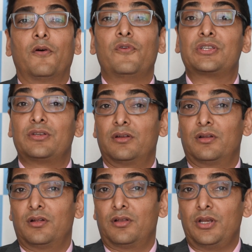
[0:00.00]
which
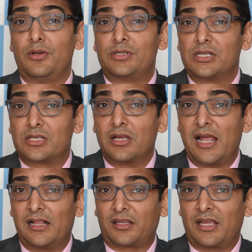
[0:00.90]
reduces the
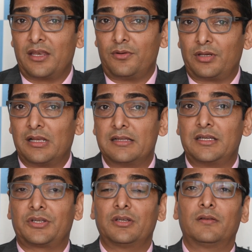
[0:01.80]
healthcare
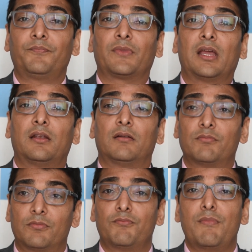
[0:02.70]
utilization
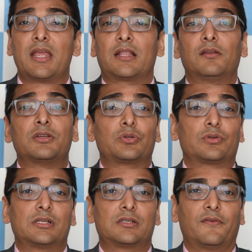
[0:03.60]
and make the
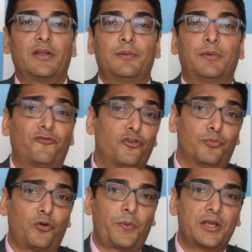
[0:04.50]
resources available for
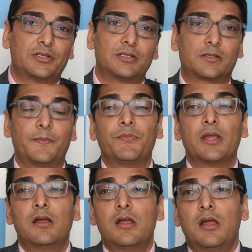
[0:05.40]
more patients.
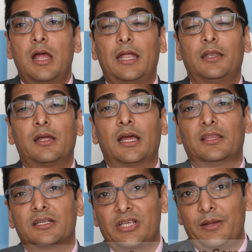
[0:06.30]
And
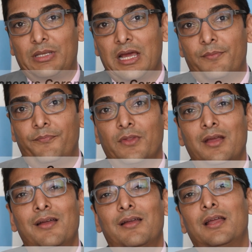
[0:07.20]
at the same time,
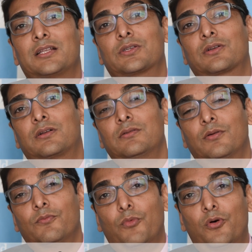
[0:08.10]
it's
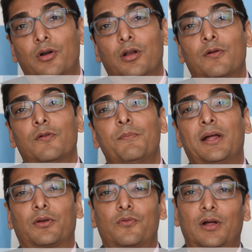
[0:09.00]
more
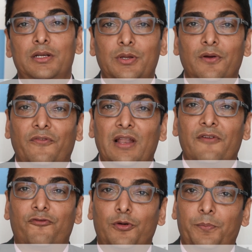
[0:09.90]
better quality of
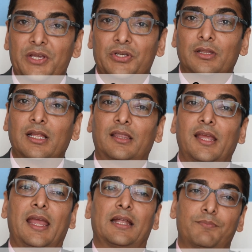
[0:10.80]
life for patient that
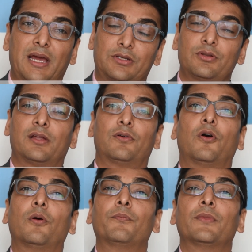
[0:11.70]
they get back to their
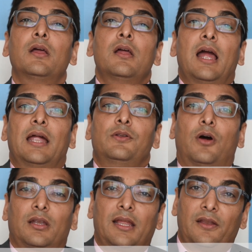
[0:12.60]
home and
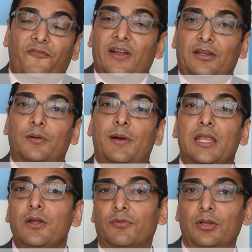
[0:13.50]
not get affected by
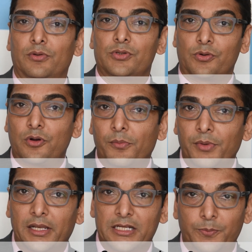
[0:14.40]
any of the
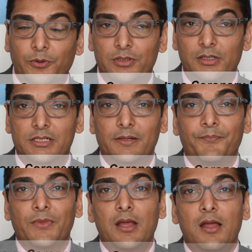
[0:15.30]
nosocomial exposures.
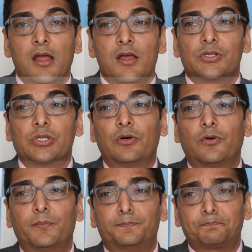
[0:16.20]

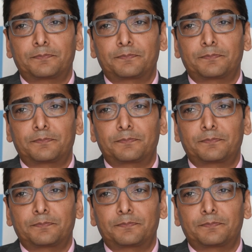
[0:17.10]
So